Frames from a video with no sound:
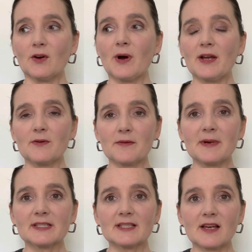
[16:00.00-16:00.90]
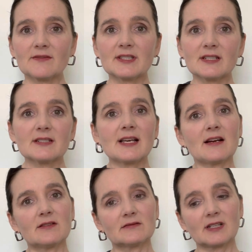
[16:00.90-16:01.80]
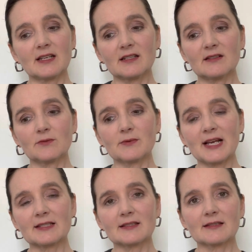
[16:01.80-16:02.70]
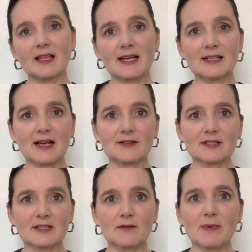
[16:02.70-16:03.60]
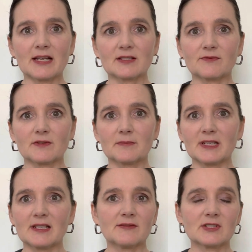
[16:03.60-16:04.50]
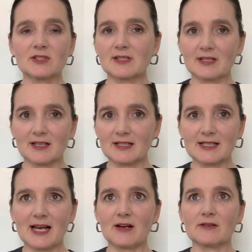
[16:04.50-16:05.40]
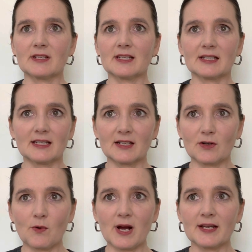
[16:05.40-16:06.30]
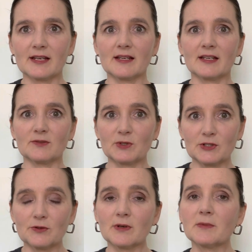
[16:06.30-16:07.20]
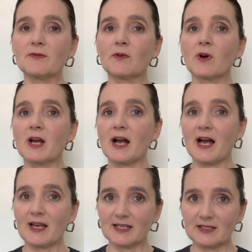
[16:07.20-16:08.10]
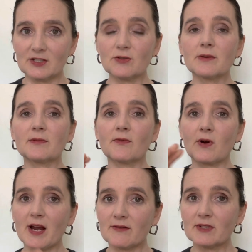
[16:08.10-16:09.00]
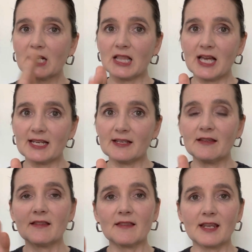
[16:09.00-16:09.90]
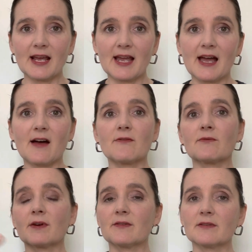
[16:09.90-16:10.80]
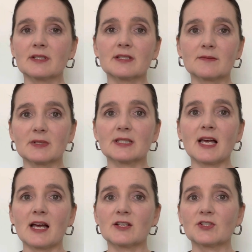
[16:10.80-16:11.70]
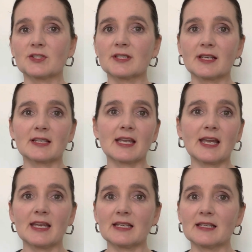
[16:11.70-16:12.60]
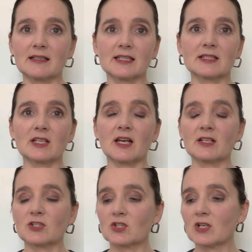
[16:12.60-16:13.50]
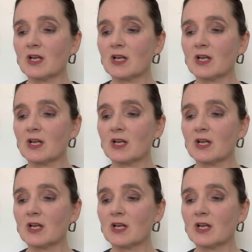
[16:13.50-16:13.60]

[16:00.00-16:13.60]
with myself, sit down, kind of rest, lie down is the best for me. Even just sitting down and getting quiet. I do it before every client that I have, whether it's massage, Psych K, Healing Touch